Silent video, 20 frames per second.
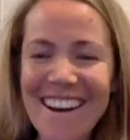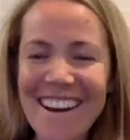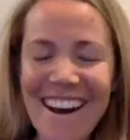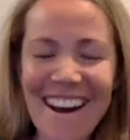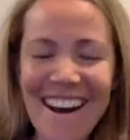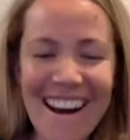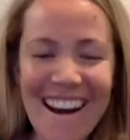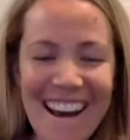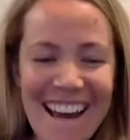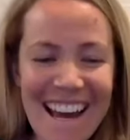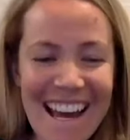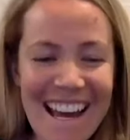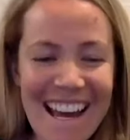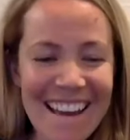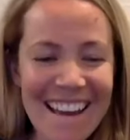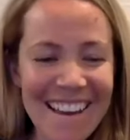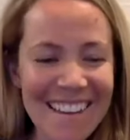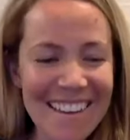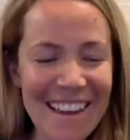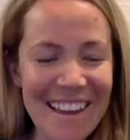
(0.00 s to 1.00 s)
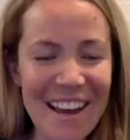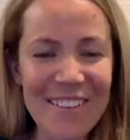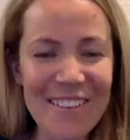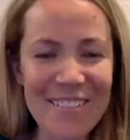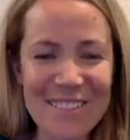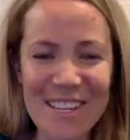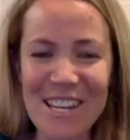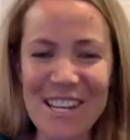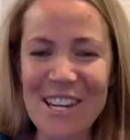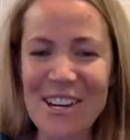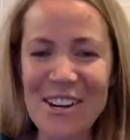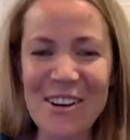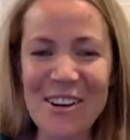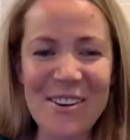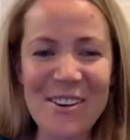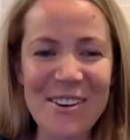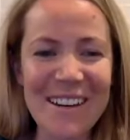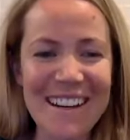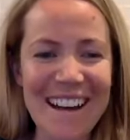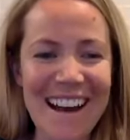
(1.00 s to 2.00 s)
I love you
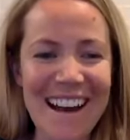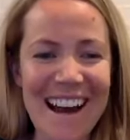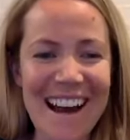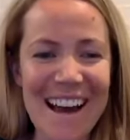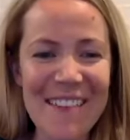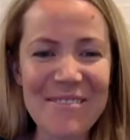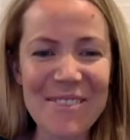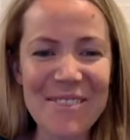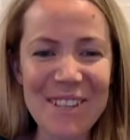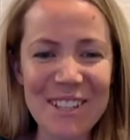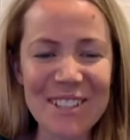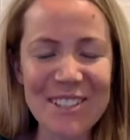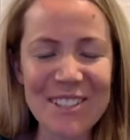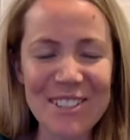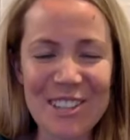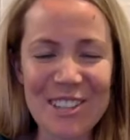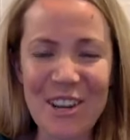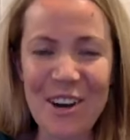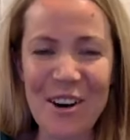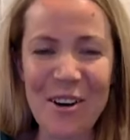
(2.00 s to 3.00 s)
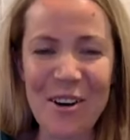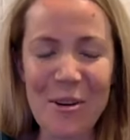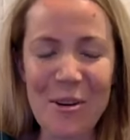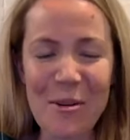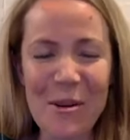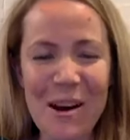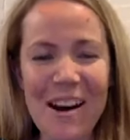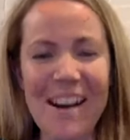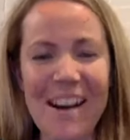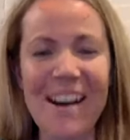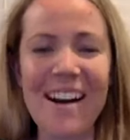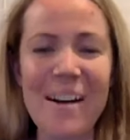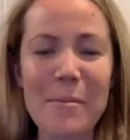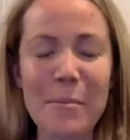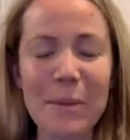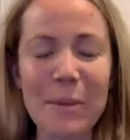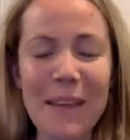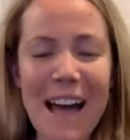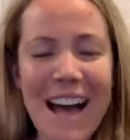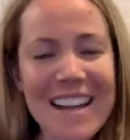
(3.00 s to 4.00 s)
and I feel so
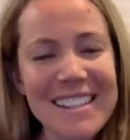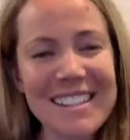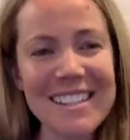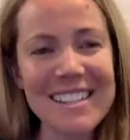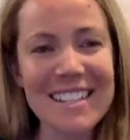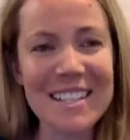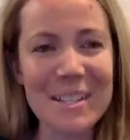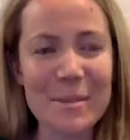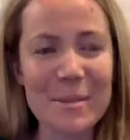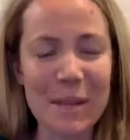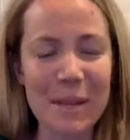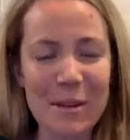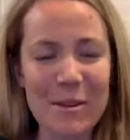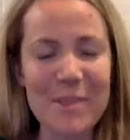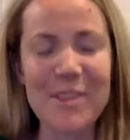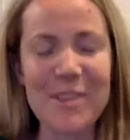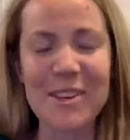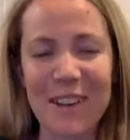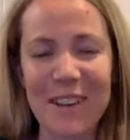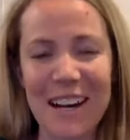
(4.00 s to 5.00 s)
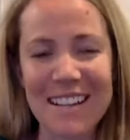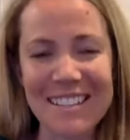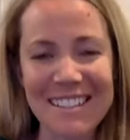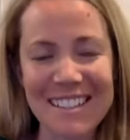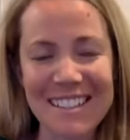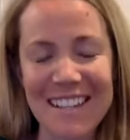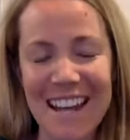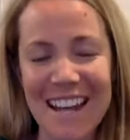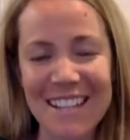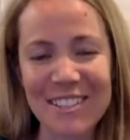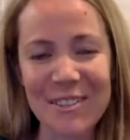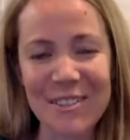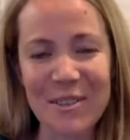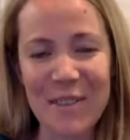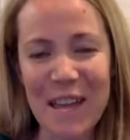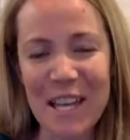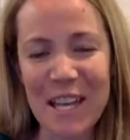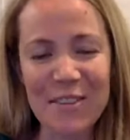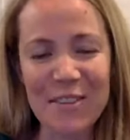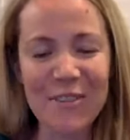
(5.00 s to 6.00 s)
blessed to be with you guys tonight. So
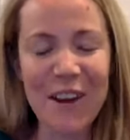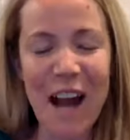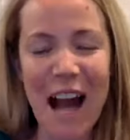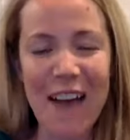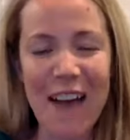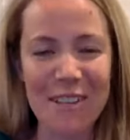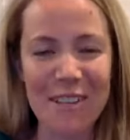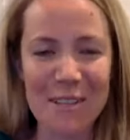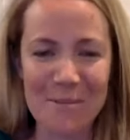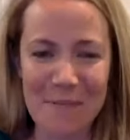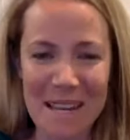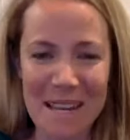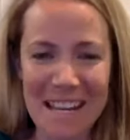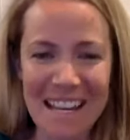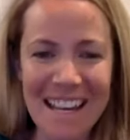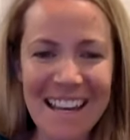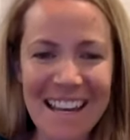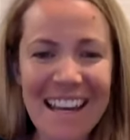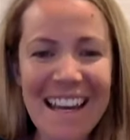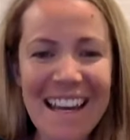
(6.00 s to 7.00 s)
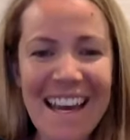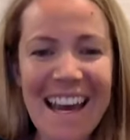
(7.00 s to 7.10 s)
thank you for having me.